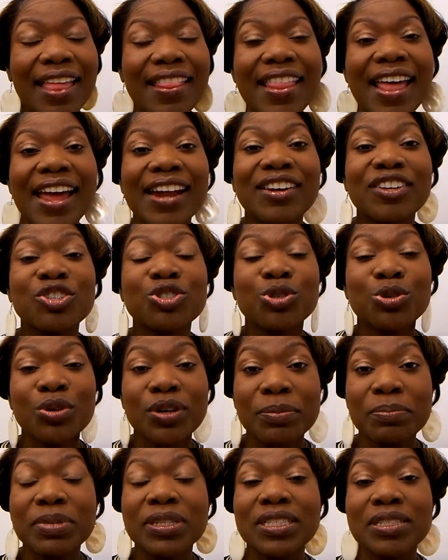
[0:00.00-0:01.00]
And that
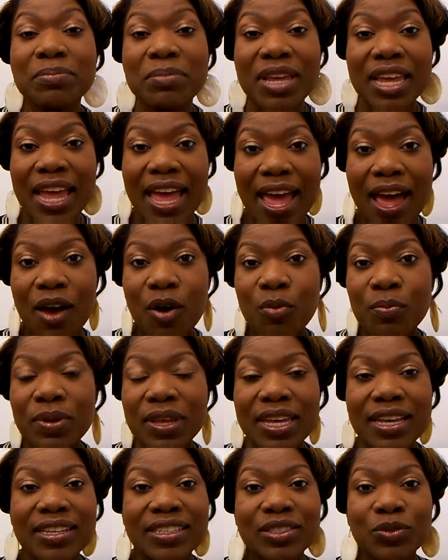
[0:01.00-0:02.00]
trips me
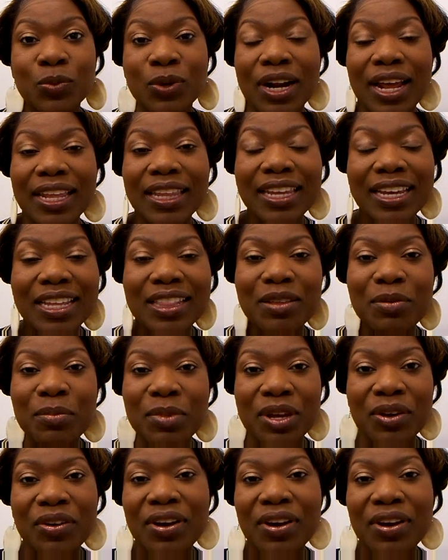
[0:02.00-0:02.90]
out, because when I look in